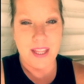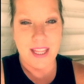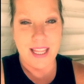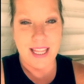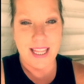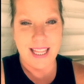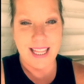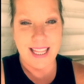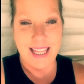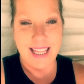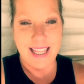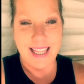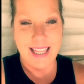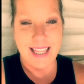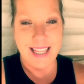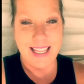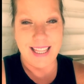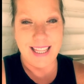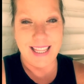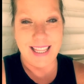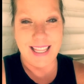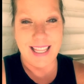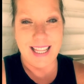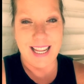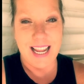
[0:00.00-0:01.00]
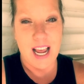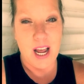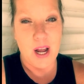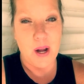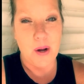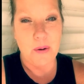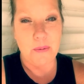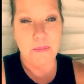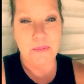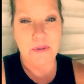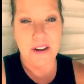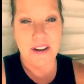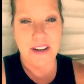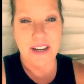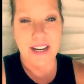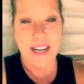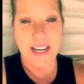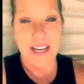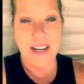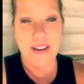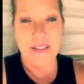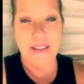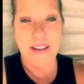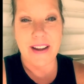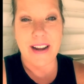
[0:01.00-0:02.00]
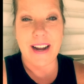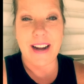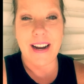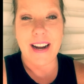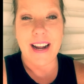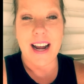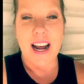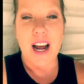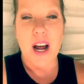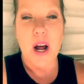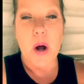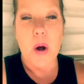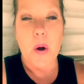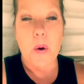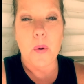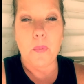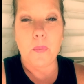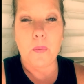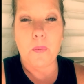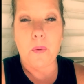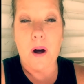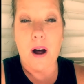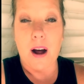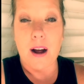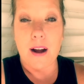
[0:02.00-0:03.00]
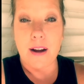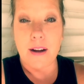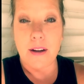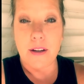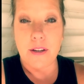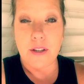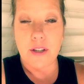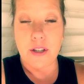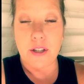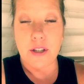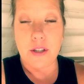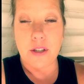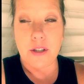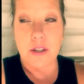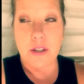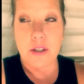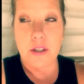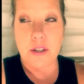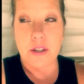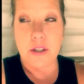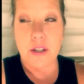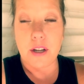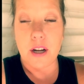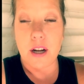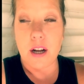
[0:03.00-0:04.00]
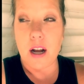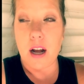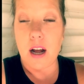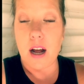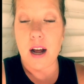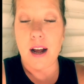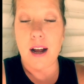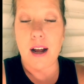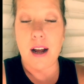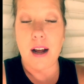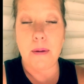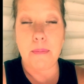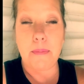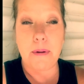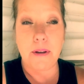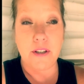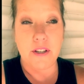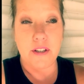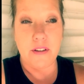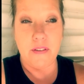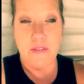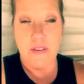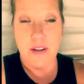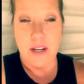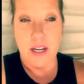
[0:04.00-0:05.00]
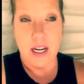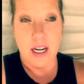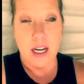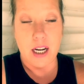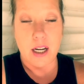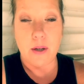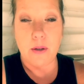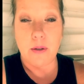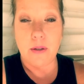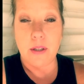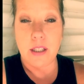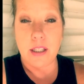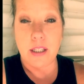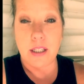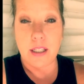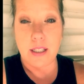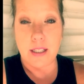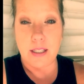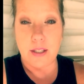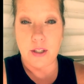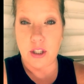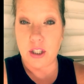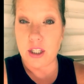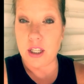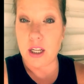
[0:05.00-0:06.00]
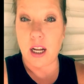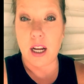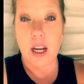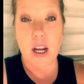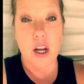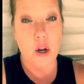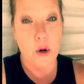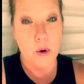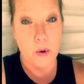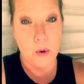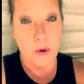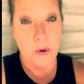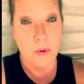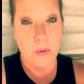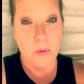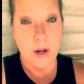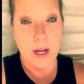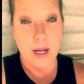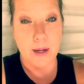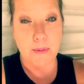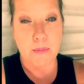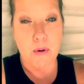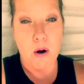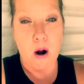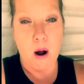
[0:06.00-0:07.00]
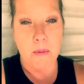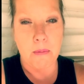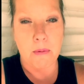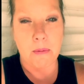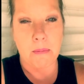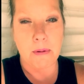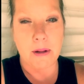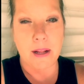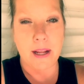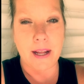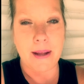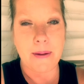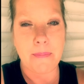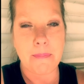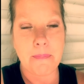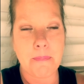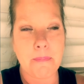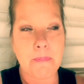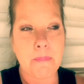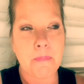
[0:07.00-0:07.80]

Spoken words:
I hope y'all didn't hear that. Watched a bunch of videos, just like you're doing probably,